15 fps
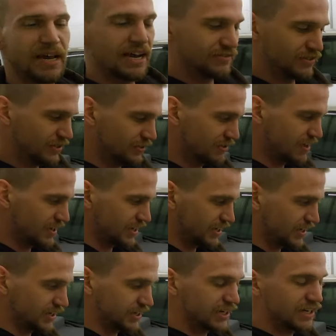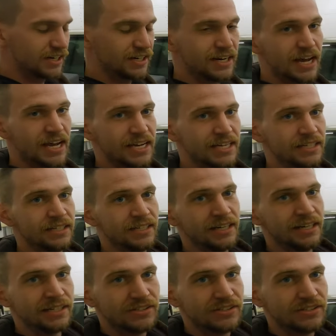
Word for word: after running it again tonight.